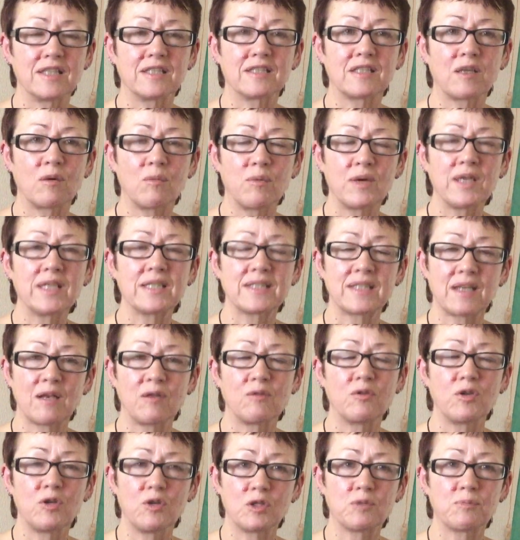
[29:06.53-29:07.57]
So we sell
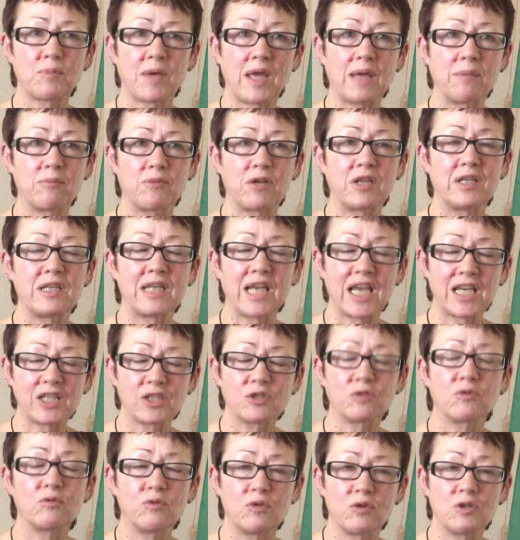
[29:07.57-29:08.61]
newspaper, a
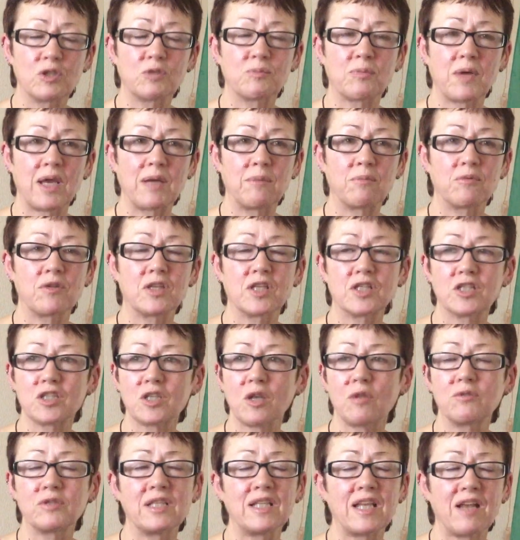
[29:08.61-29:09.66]
national newspaper that's
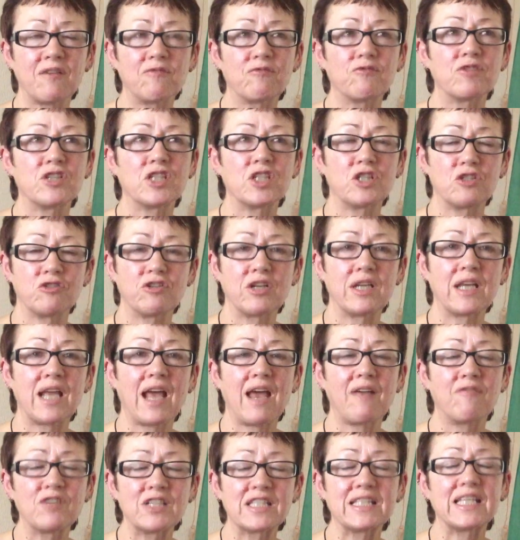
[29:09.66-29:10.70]
sold in every street,
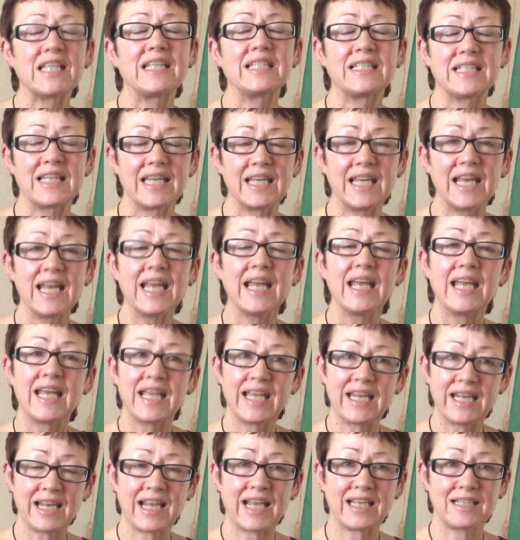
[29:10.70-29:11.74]
every city
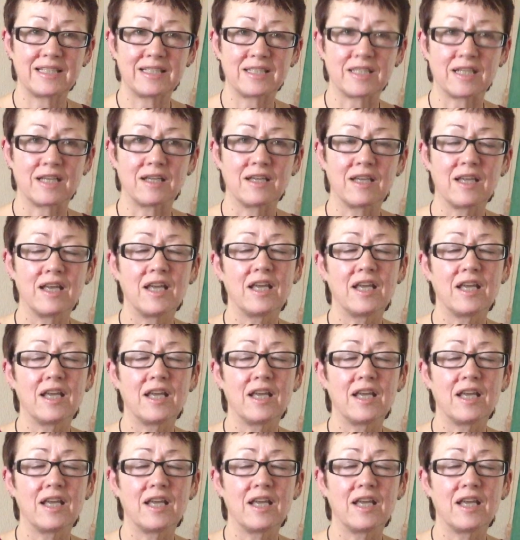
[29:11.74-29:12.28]
in Leicester.